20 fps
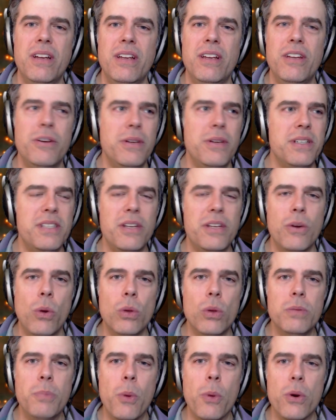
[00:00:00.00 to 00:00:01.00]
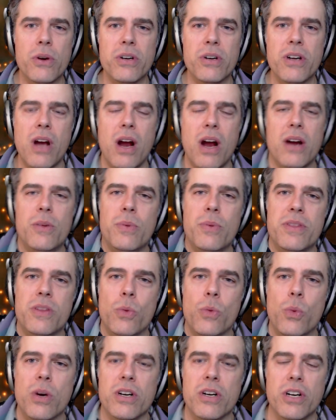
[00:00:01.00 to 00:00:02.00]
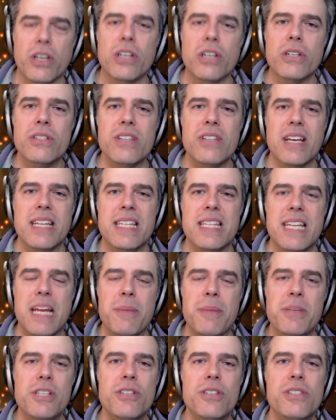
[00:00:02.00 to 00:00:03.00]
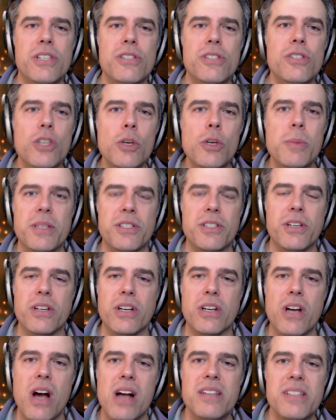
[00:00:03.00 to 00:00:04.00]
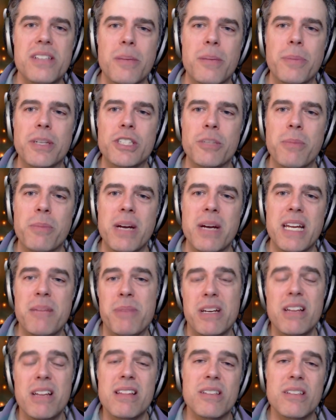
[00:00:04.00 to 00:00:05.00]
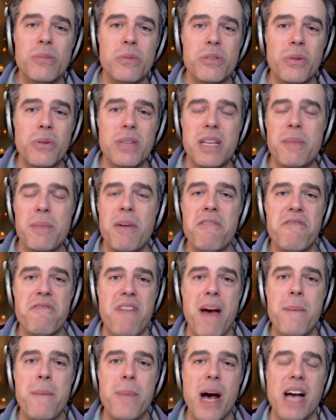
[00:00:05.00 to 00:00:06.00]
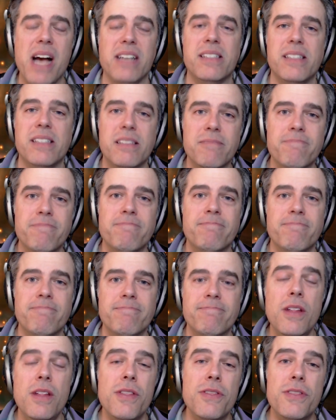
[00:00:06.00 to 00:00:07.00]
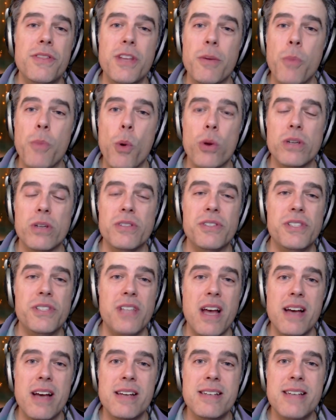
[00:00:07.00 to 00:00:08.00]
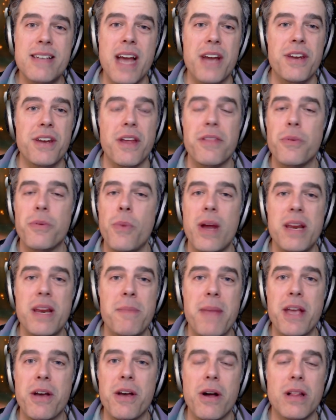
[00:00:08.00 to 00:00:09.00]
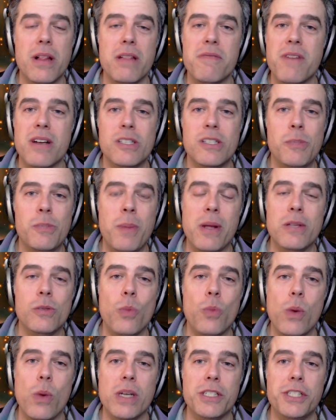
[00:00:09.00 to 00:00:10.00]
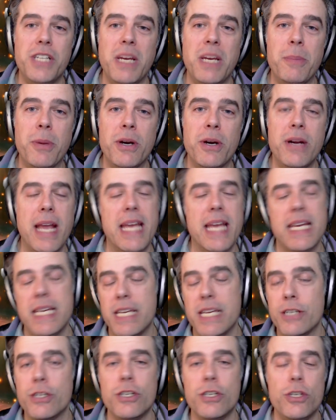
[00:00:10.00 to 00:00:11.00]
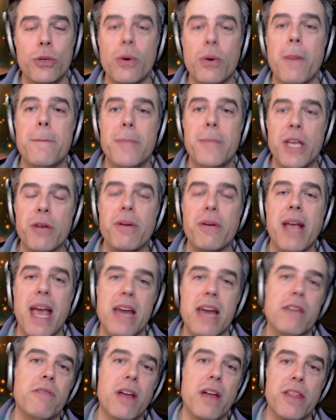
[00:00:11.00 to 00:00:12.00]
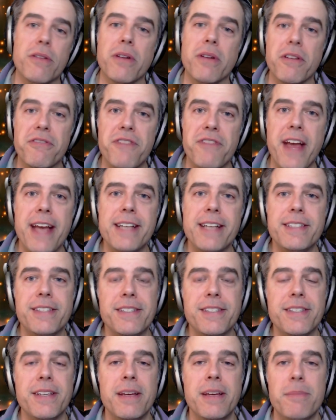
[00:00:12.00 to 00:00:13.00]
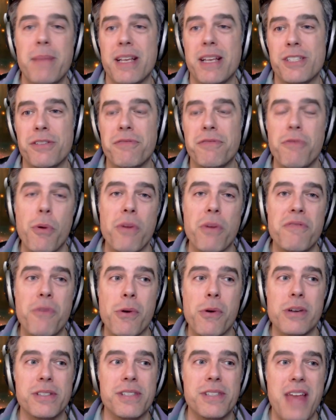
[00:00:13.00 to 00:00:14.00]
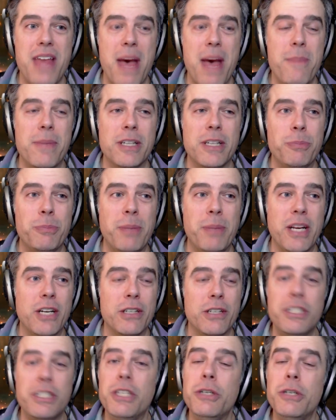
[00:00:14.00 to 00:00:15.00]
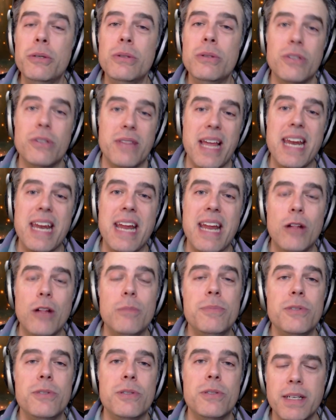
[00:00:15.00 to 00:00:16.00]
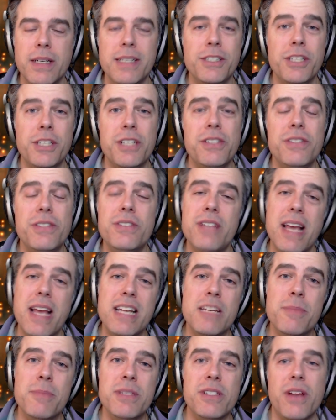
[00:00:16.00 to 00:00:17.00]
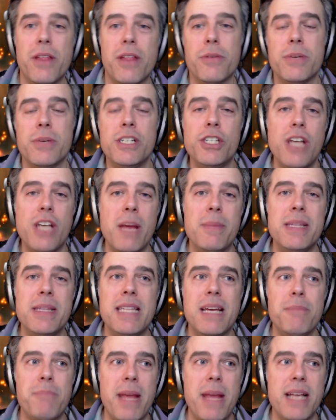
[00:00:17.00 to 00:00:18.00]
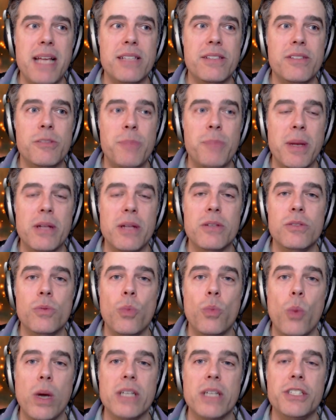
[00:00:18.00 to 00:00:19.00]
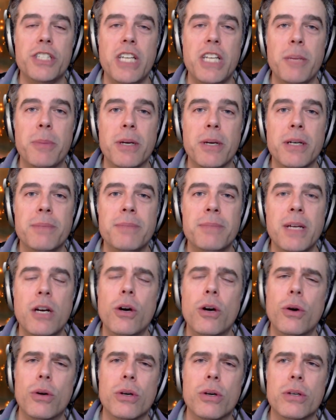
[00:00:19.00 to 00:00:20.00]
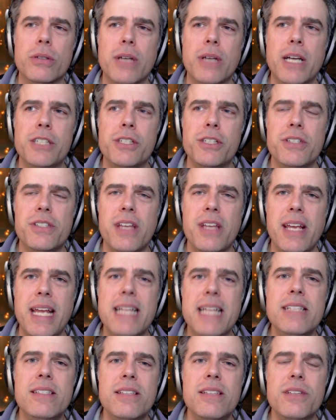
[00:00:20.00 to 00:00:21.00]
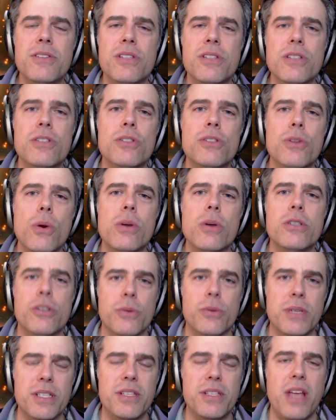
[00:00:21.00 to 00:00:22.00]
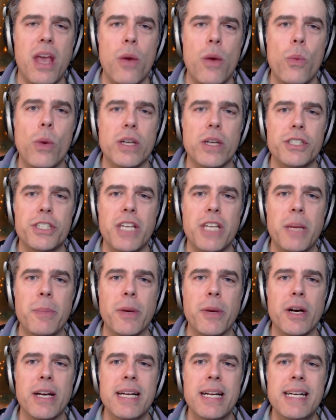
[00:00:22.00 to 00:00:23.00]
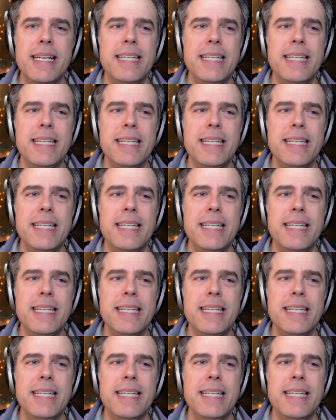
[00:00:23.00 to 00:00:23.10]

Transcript: You know, you see an old border card with the word Urza in the name, you just assume it's going to cost a bunch of money, but no, this one's only about $5. The Immortal Sun, another way to make all of our spells 1 cheaper, in addition to a myriad of other effects, makes the 4/4s that much bigger too, so that helps. Jace's Sanctum is another enchantment that makes spells 1 cheaper, or I should say instants and sorceries get 1 cheaper.